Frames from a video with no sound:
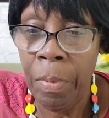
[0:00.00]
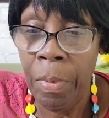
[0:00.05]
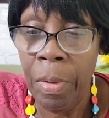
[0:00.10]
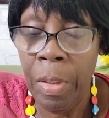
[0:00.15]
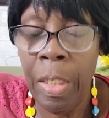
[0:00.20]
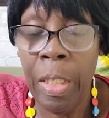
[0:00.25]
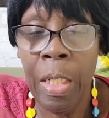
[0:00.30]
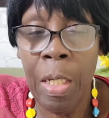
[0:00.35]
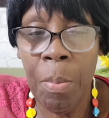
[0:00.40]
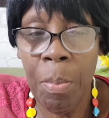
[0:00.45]

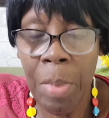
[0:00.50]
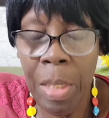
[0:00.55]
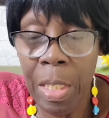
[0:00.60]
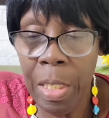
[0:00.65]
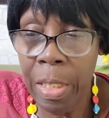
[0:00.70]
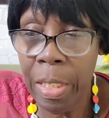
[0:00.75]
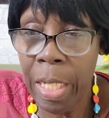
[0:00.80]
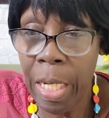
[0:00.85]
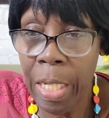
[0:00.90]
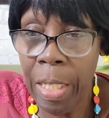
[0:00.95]
in the
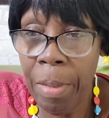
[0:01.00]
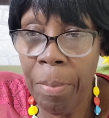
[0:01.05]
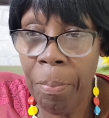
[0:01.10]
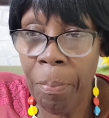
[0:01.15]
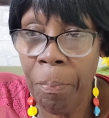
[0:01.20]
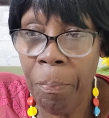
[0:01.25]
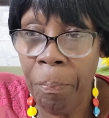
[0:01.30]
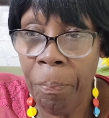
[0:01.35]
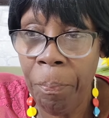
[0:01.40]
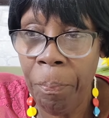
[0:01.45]
meantime.
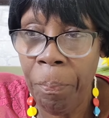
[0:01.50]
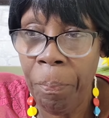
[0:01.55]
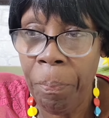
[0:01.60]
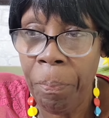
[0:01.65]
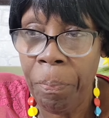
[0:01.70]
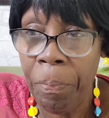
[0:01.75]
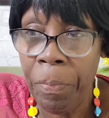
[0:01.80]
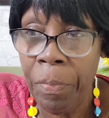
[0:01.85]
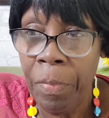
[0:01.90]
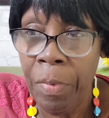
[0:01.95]

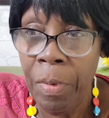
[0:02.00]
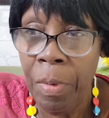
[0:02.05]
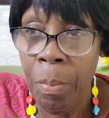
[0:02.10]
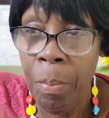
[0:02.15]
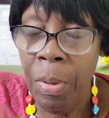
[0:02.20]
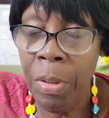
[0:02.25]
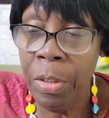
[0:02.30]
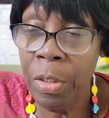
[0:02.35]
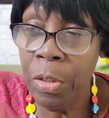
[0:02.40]
But